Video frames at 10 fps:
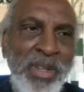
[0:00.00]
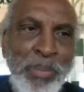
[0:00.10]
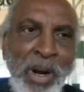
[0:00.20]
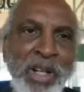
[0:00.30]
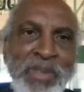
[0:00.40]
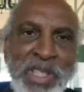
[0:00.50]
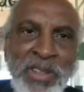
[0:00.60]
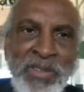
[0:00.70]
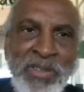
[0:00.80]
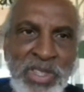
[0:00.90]
so part of
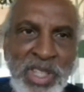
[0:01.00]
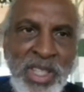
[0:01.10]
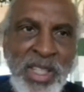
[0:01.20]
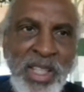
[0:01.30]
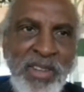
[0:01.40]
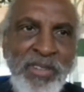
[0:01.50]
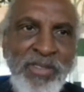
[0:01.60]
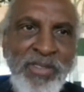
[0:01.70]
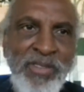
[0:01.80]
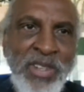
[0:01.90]
it's investing
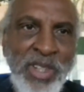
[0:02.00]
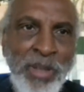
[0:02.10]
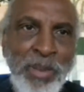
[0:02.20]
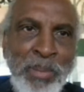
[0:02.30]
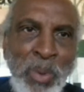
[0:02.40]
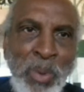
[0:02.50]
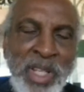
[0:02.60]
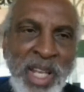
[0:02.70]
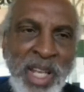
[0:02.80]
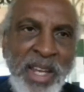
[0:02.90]
financially, but more
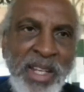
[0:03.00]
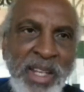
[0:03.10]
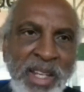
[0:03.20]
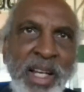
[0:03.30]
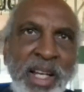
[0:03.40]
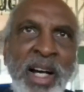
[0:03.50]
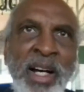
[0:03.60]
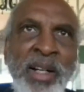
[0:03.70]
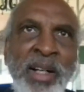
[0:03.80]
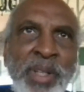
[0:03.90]
than that,
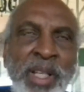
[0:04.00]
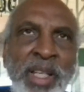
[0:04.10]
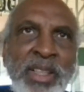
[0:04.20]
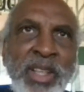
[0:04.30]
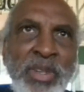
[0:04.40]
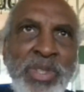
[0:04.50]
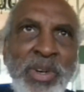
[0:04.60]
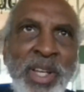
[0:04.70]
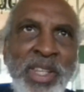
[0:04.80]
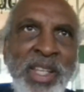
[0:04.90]
um, it's
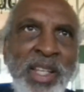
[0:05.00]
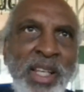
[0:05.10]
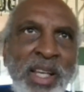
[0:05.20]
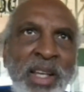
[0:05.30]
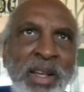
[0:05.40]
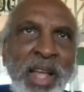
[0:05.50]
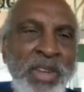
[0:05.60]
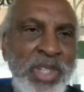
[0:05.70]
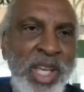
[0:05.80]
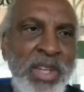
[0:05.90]
also, I think,
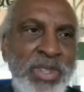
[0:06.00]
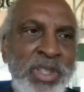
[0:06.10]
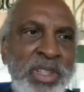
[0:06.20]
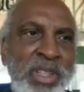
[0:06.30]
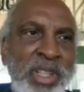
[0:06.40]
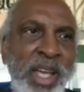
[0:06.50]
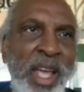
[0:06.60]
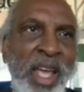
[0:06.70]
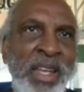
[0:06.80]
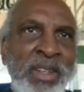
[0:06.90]
education
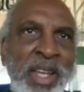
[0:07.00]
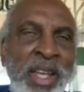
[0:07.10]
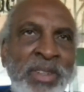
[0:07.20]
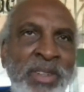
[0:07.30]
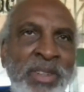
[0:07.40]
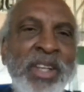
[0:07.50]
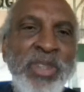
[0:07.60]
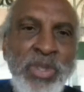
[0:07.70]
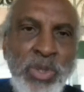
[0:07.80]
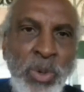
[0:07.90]
and, and telling
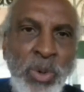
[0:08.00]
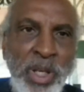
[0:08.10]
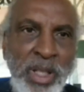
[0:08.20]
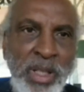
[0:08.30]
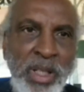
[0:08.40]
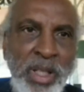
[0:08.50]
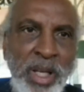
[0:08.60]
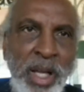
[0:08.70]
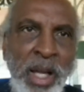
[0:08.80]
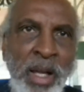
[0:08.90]
the story.
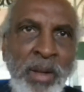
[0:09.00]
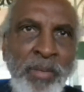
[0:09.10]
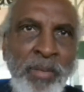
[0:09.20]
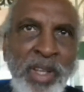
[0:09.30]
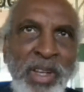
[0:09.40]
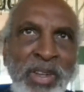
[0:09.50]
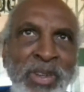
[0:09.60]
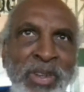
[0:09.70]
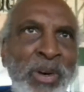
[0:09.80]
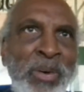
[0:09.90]
Um,
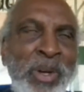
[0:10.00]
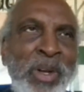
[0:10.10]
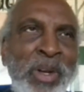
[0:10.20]
you know,